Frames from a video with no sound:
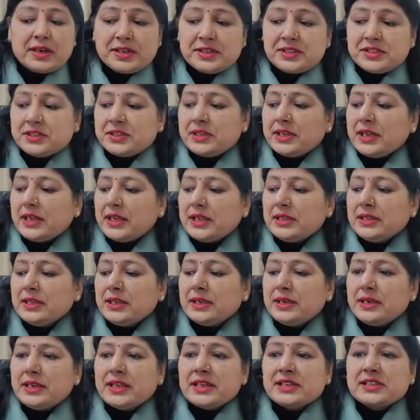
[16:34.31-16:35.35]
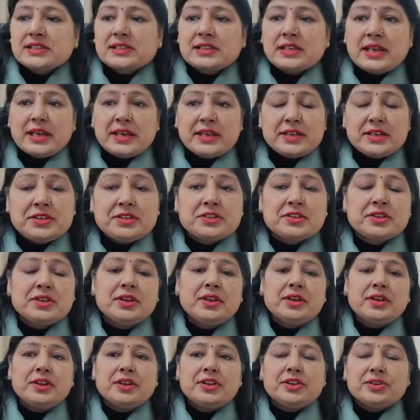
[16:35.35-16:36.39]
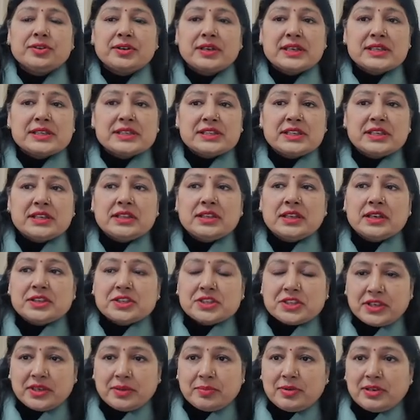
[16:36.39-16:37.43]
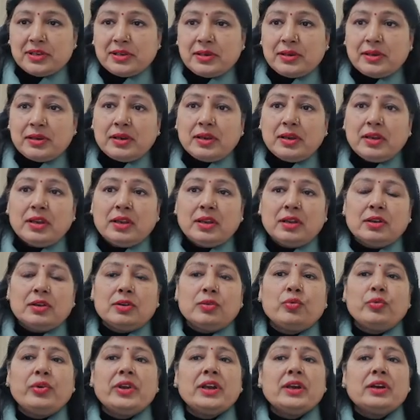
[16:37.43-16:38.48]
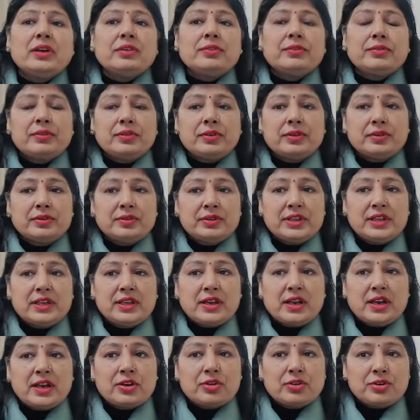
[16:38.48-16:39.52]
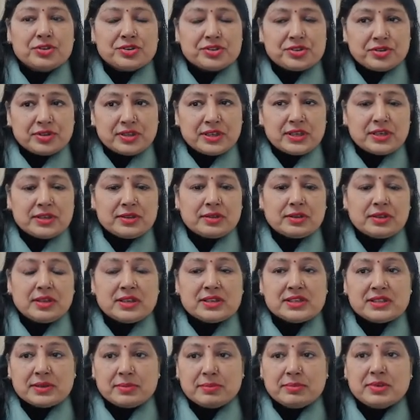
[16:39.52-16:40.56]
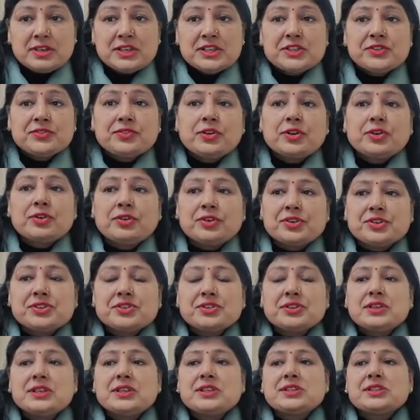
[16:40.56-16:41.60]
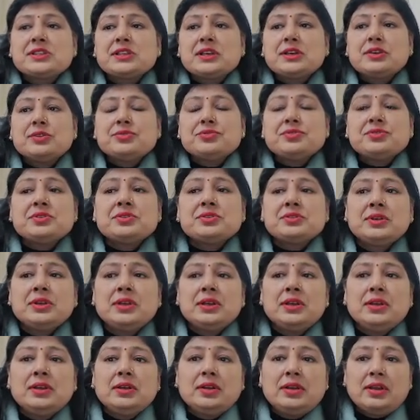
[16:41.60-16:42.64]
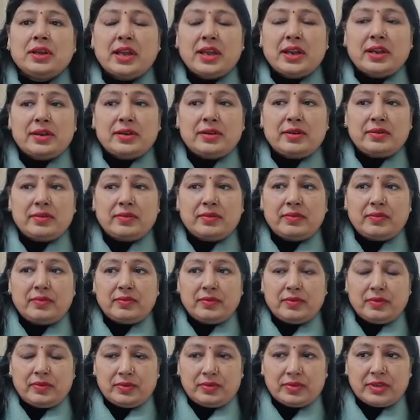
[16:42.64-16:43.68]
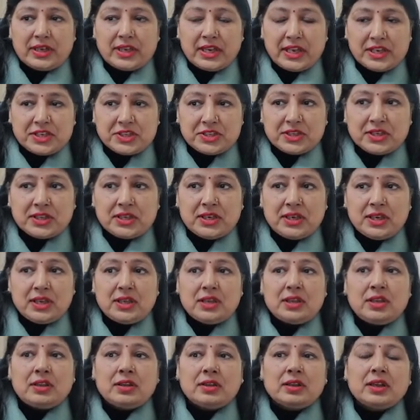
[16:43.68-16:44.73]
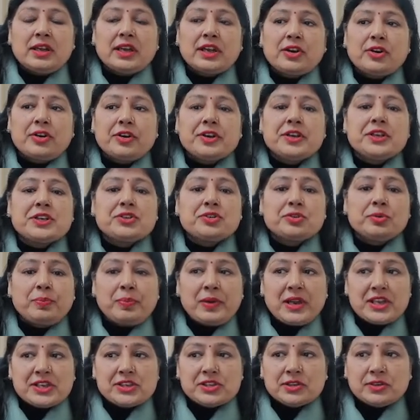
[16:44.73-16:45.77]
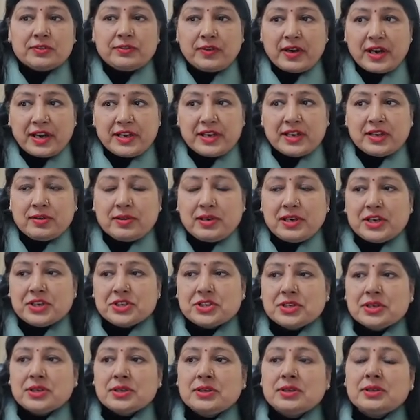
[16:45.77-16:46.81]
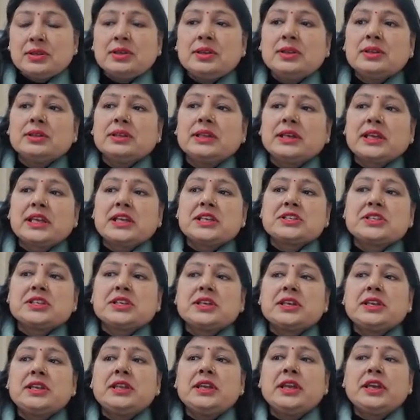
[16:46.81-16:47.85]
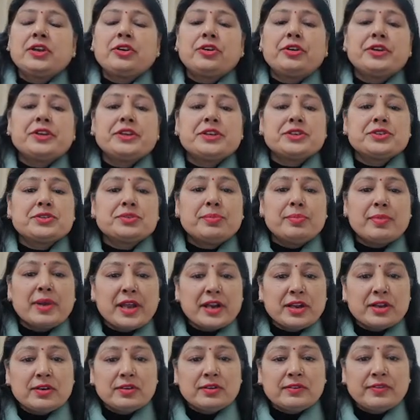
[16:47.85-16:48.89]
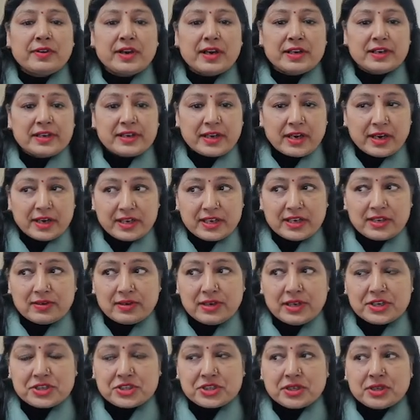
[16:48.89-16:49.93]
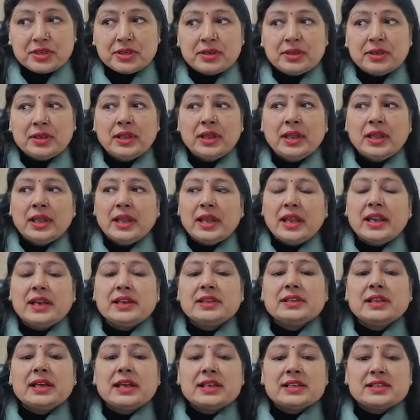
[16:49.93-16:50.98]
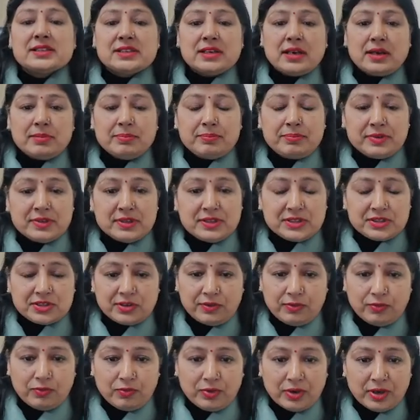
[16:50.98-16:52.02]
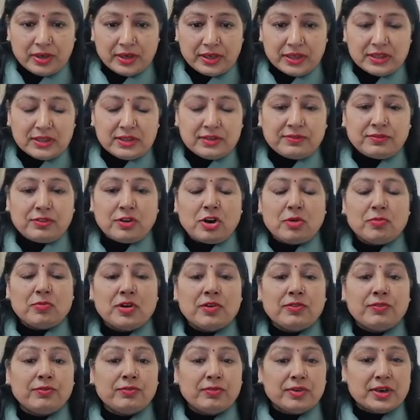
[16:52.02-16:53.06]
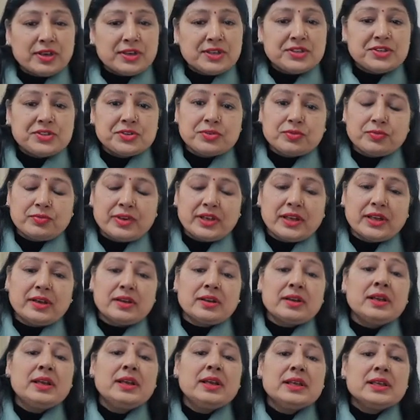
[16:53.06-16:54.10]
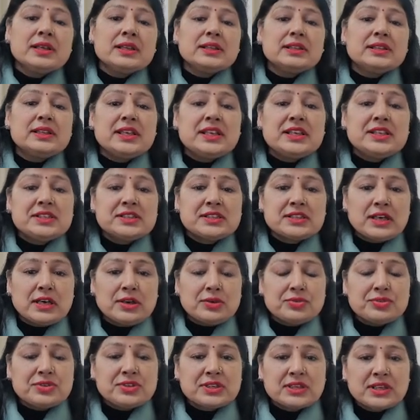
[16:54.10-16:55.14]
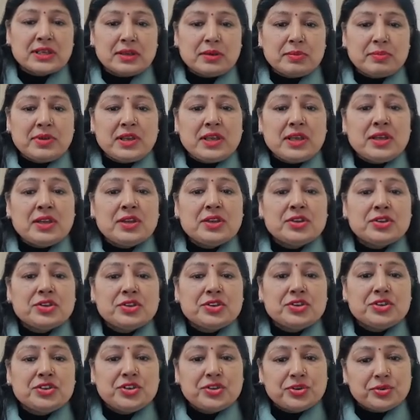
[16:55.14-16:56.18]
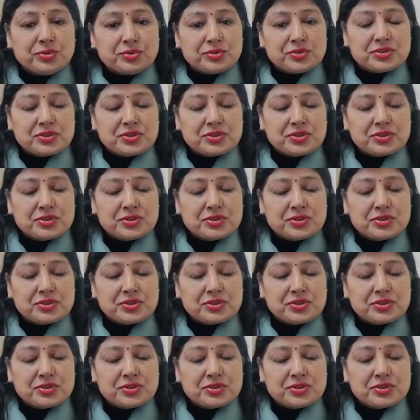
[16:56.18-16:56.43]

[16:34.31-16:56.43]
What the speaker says: In the next slide, you can see the table where there are the symbols for consonant sounds, and the category according to place of articulation, the category according to manner of articulation, and the examples of in the form of words where these sounds can be used.